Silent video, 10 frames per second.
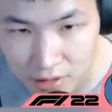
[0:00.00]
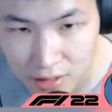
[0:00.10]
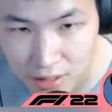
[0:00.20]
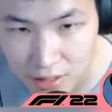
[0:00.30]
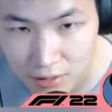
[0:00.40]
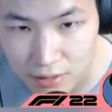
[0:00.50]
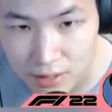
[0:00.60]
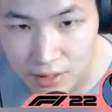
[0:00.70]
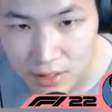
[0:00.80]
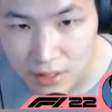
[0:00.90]
so
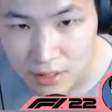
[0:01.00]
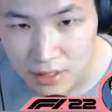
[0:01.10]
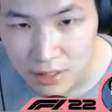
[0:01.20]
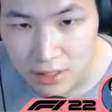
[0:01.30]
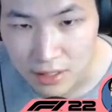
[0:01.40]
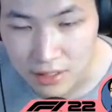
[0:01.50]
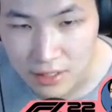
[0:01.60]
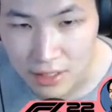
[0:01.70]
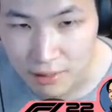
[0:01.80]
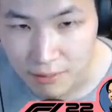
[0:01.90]
let's
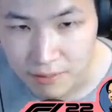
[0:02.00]
see.